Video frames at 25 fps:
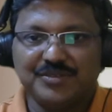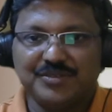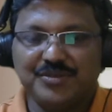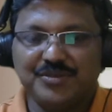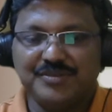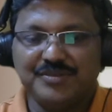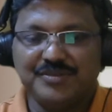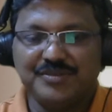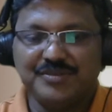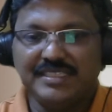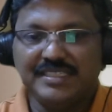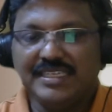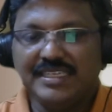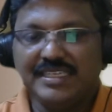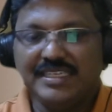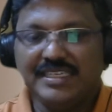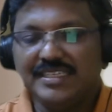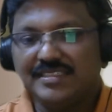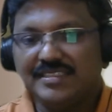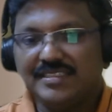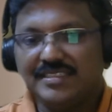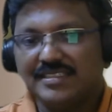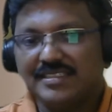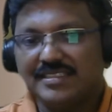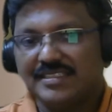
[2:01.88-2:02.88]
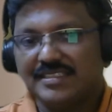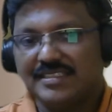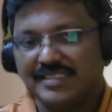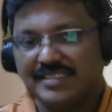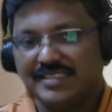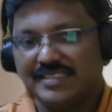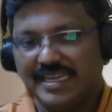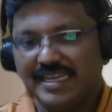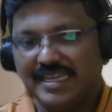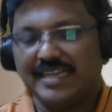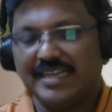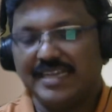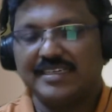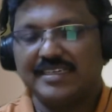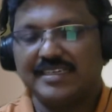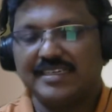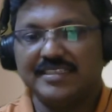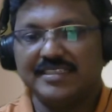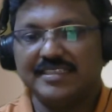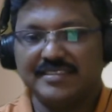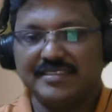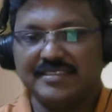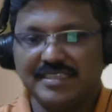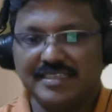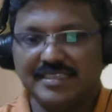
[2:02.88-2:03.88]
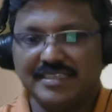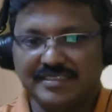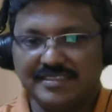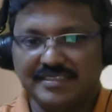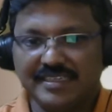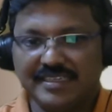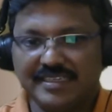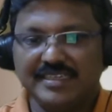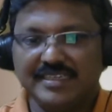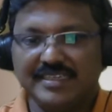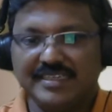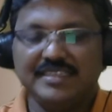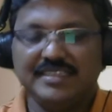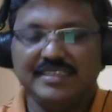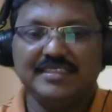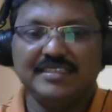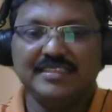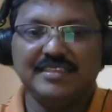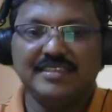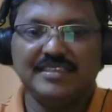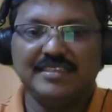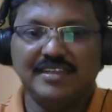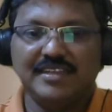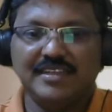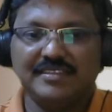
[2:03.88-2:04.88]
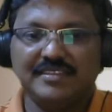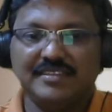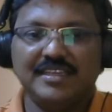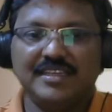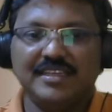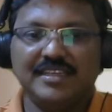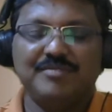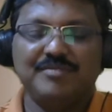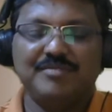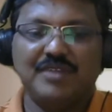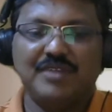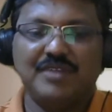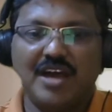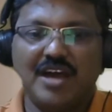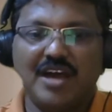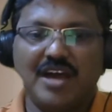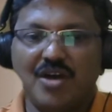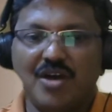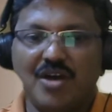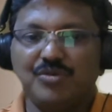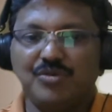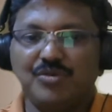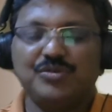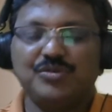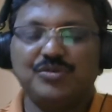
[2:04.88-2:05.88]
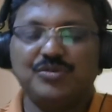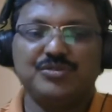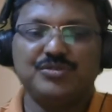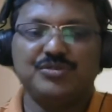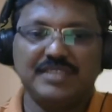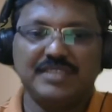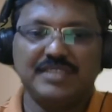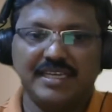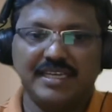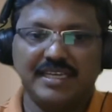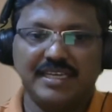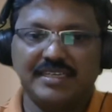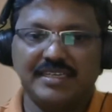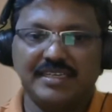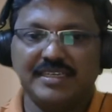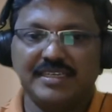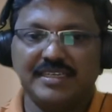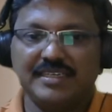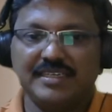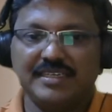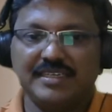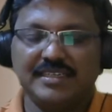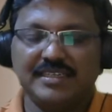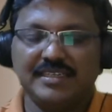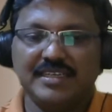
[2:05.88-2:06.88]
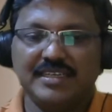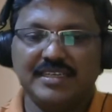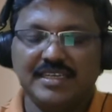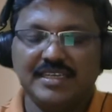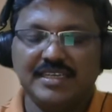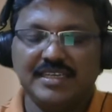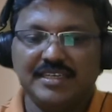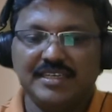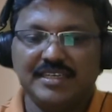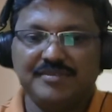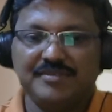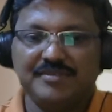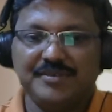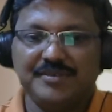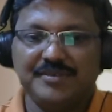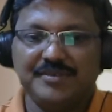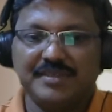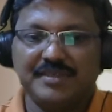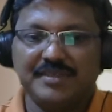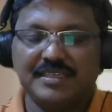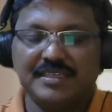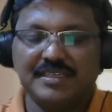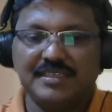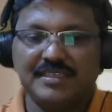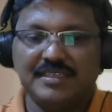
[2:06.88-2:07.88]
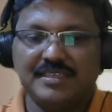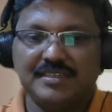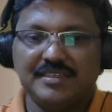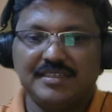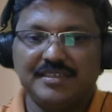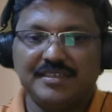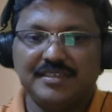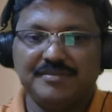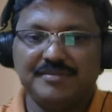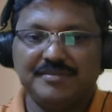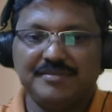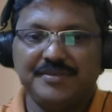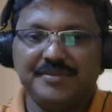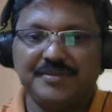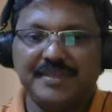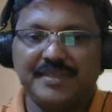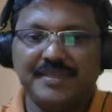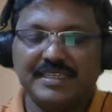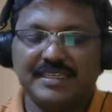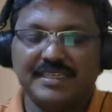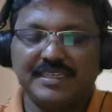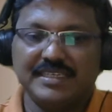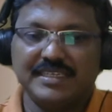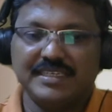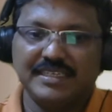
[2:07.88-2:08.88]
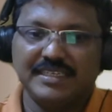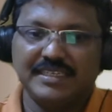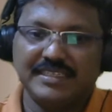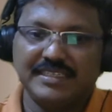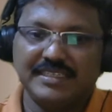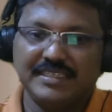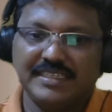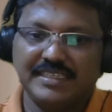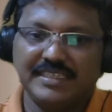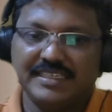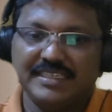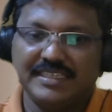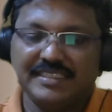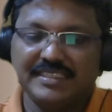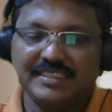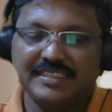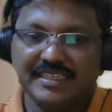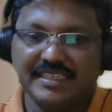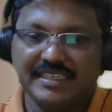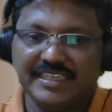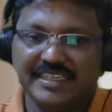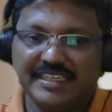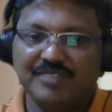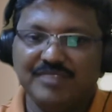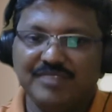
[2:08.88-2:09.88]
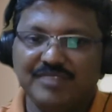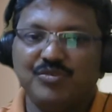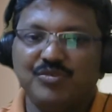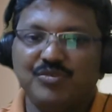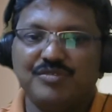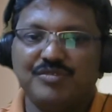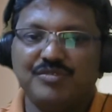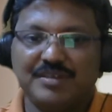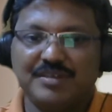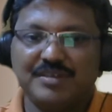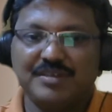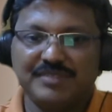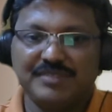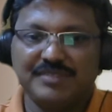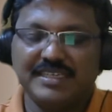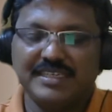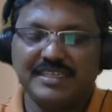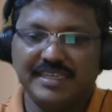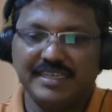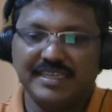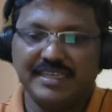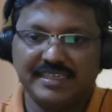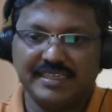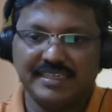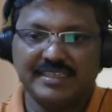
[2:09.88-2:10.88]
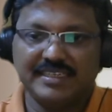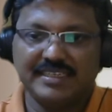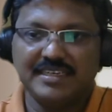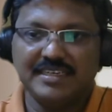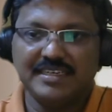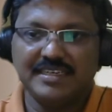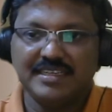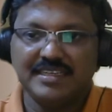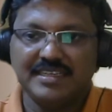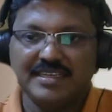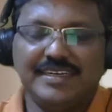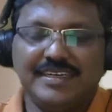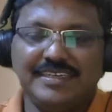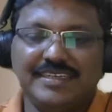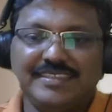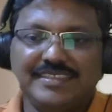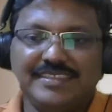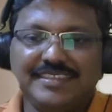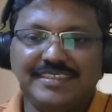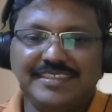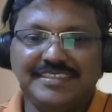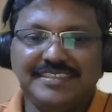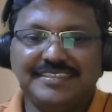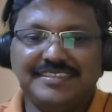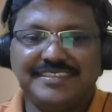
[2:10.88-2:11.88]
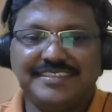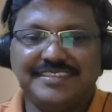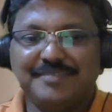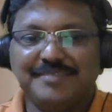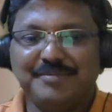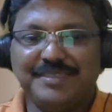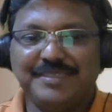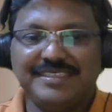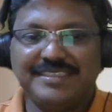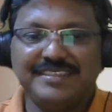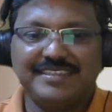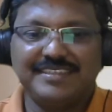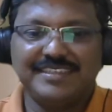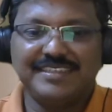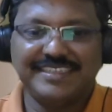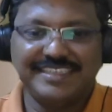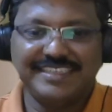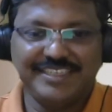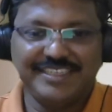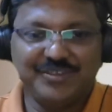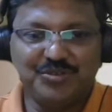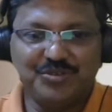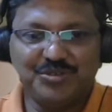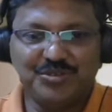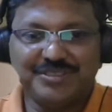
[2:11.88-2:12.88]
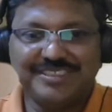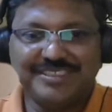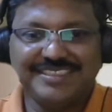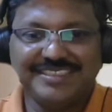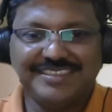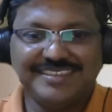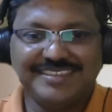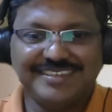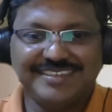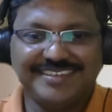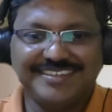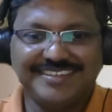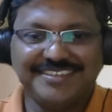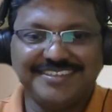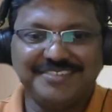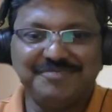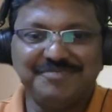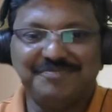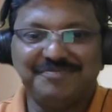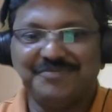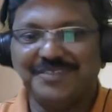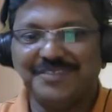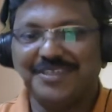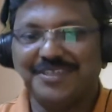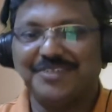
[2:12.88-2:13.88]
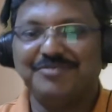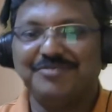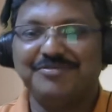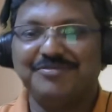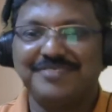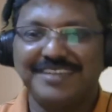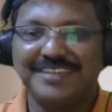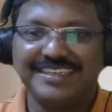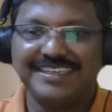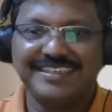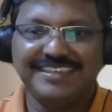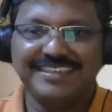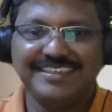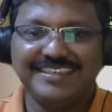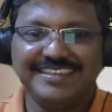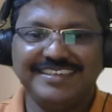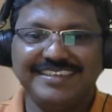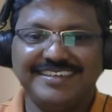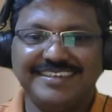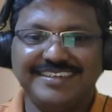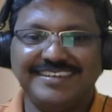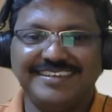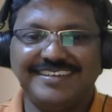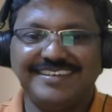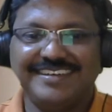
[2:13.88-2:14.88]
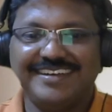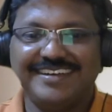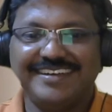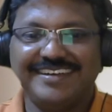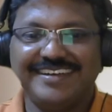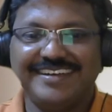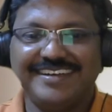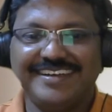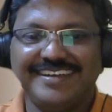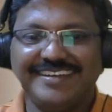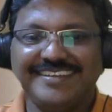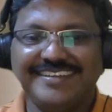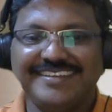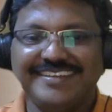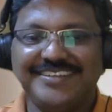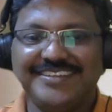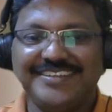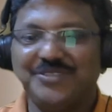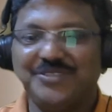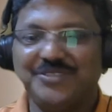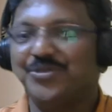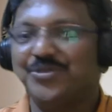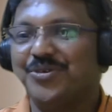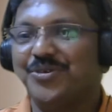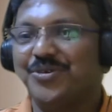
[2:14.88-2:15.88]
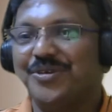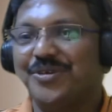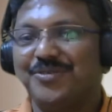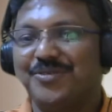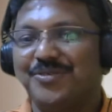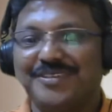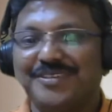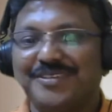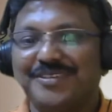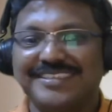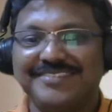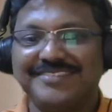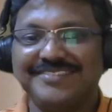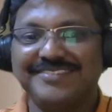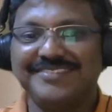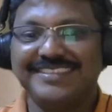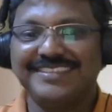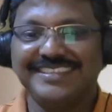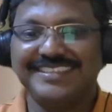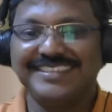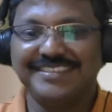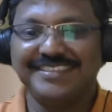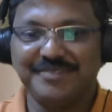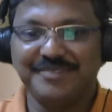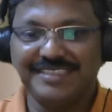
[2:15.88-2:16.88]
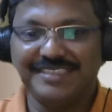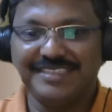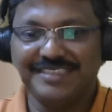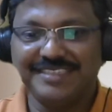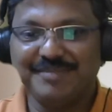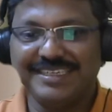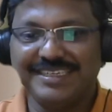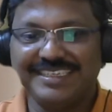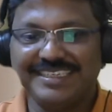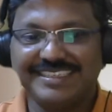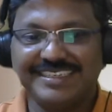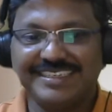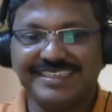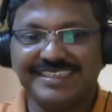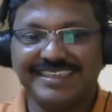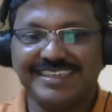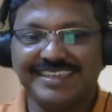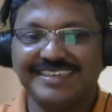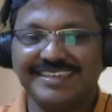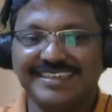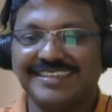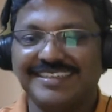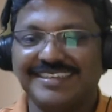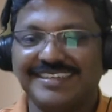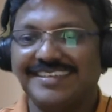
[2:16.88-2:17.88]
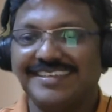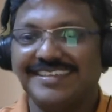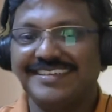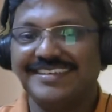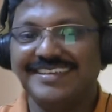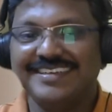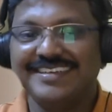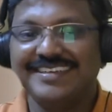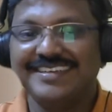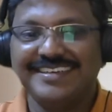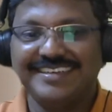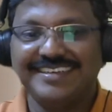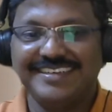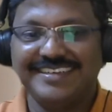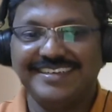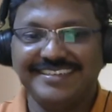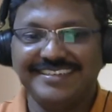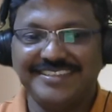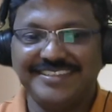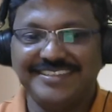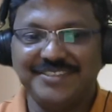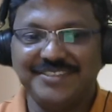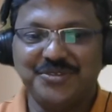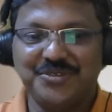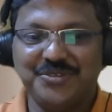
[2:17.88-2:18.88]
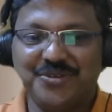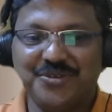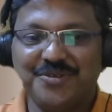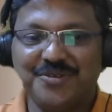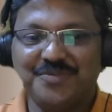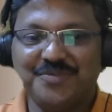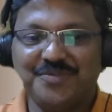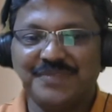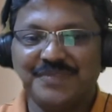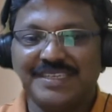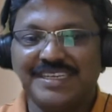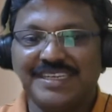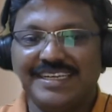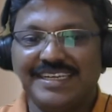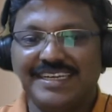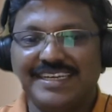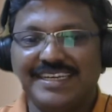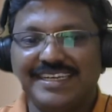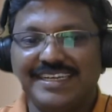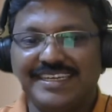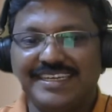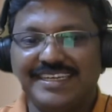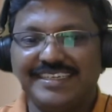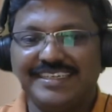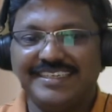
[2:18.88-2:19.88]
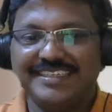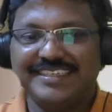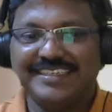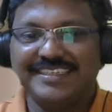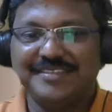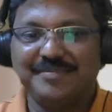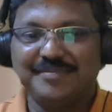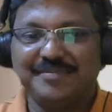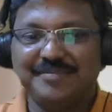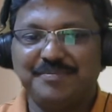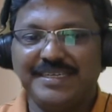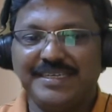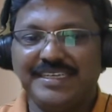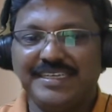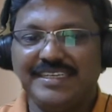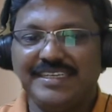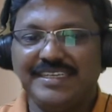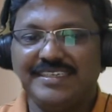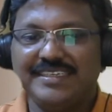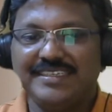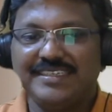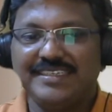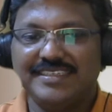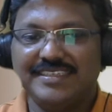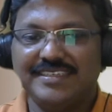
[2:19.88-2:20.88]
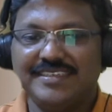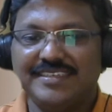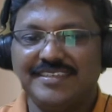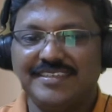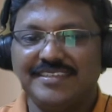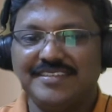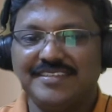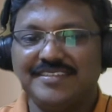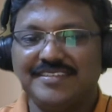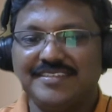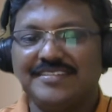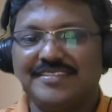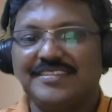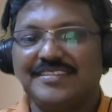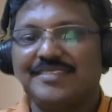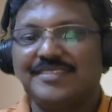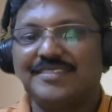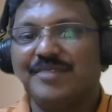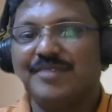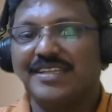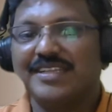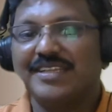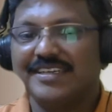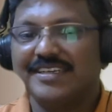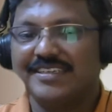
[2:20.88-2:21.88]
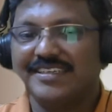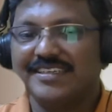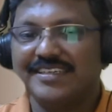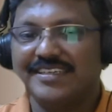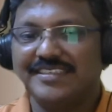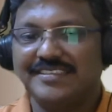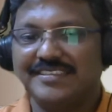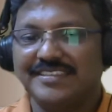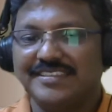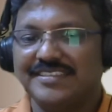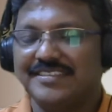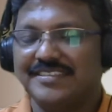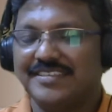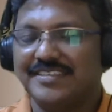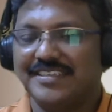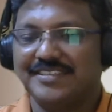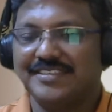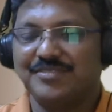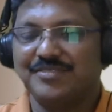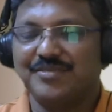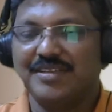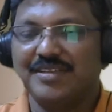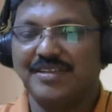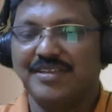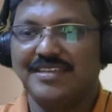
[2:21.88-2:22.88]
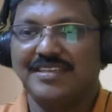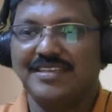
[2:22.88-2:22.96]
So these characters, setting them, how to set, and we were getting the input from the director. I think it's a bit tricky question. Frankly, I enjoyed working with every main character in the show, and paid similar attentions as